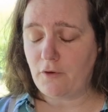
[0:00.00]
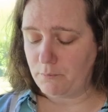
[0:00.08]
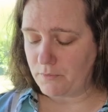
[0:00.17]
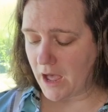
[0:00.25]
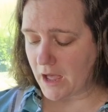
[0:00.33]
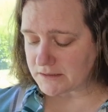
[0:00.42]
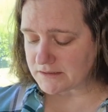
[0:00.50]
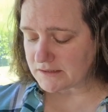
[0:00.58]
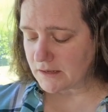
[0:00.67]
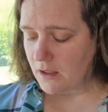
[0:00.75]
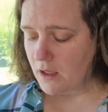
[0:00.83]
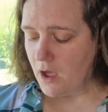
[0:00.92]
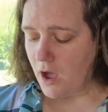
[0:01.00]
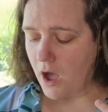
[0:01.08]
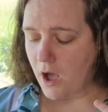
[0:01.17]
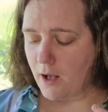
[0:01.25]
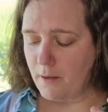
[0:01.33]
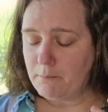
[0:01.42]
from that.
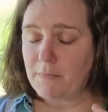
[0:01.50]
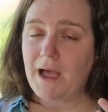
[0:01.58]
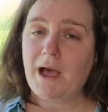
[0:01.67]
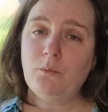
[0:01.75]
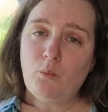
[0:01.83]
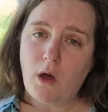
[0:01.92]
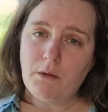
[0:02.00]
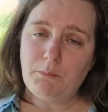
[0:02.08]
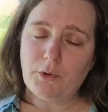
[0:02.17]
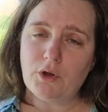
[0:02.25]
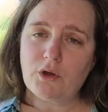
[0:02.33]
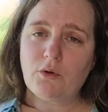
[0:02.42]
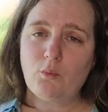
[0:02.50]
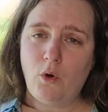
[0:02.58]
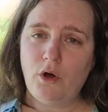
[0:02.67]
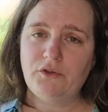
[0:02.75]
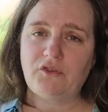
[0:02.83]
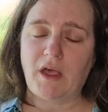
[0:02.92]
Um, and one book
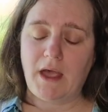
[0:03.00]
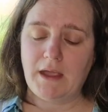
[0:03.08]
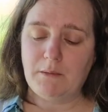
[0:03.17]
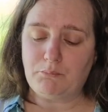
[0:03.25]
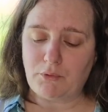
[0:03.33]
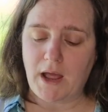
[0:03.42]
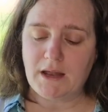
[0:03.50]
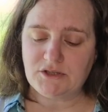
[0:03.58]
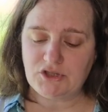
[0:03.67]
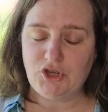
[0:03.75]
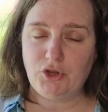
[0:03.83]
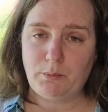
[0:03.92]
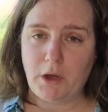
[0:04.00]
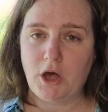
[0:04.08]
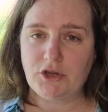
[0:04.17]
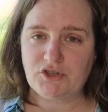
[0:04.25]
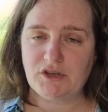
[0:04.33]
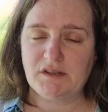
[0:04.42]
was a brand new
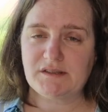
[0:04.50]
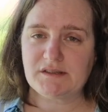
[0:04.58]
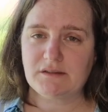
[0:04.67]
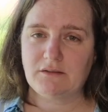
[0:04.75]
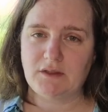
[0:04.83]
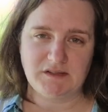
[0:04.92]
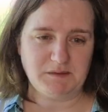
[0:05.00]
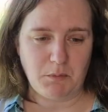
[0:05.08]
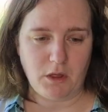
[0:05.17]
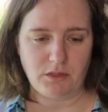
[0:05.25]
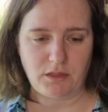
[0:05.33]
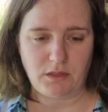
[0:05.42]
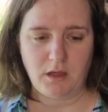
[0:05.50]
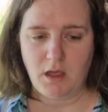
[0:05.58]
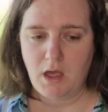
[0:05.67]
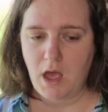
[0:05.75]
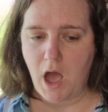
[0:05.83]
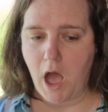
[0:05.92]
purchase this month.
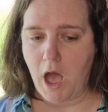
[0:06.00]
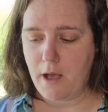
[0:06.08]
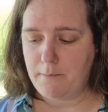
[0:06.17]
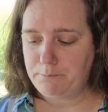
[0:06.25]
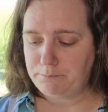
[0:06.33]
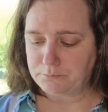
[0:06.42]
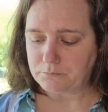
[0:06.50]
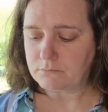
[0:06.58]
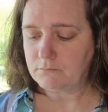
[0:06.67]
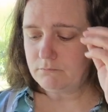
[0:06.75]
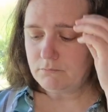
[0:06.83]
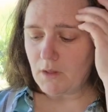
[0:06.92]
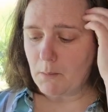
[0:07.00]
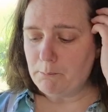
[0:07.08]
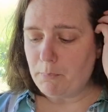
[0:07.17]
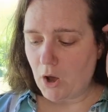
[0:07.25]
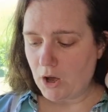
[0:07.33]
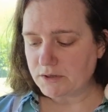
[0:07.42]
Um,
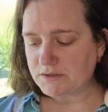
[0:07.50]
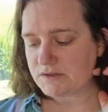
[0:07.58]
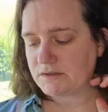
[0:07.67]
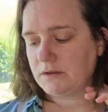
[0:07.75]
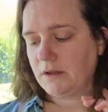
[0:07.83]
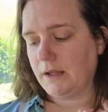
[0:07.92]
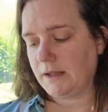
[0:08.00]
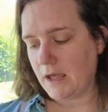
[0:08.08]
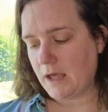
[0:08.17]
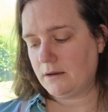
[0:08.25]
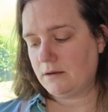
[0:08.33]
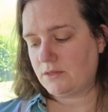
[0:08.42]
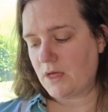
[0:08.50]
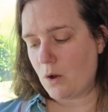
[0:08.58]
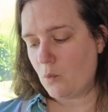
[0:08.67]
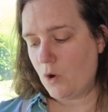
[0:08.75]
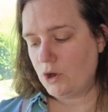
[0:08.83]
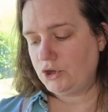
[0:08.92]
but again,
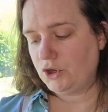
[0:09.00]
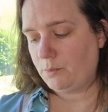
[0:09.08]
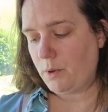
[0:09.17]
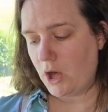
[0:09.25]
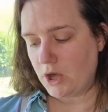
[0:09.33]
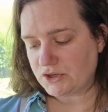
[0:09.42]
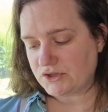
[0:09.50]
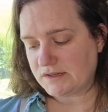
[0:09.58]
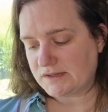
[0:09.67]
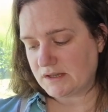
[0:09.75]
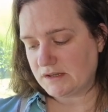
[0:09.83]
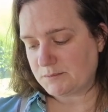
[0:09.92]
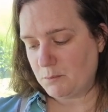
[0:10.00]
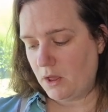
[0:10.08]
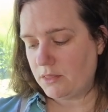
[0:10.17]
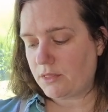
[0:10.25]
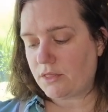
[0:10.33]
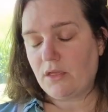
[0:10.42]
that one new purchase this
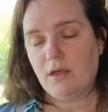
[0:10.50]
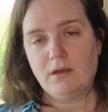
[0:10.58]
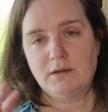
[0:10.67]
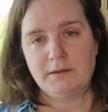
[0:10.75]
month